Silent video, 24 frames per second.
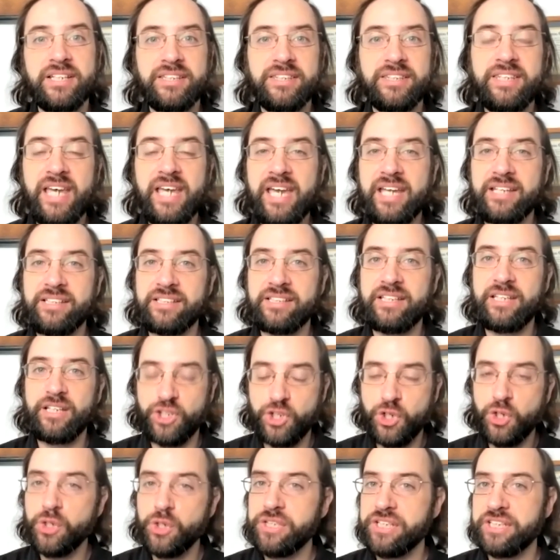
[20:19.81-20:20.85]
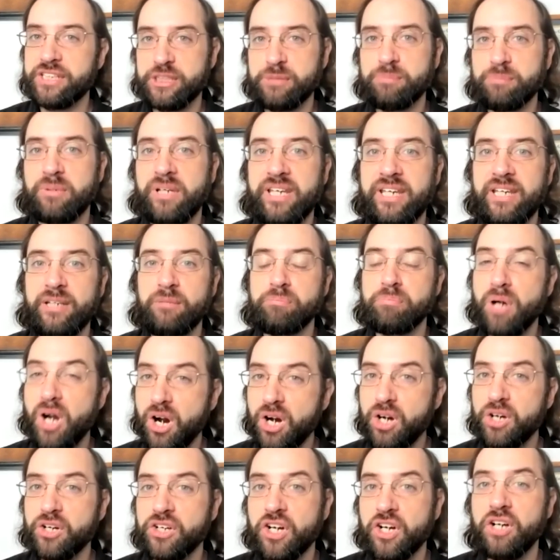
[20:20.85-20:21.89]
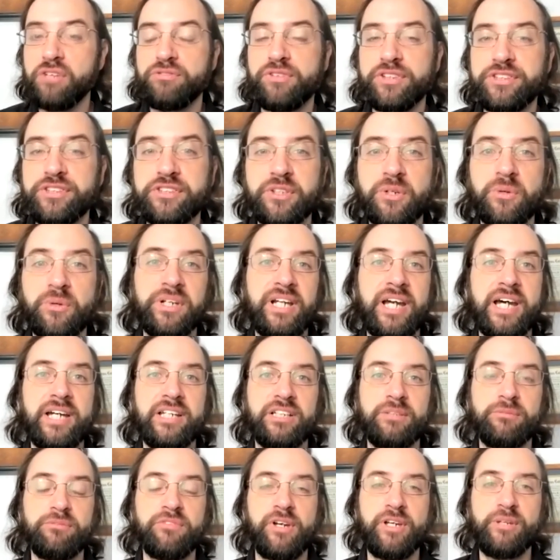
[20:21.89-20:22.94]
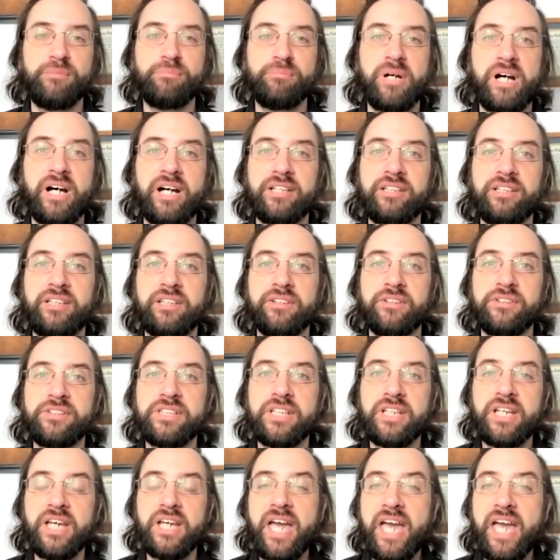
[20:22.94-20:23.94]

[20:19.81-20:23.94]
that it could explain part of what's going on in bond yields,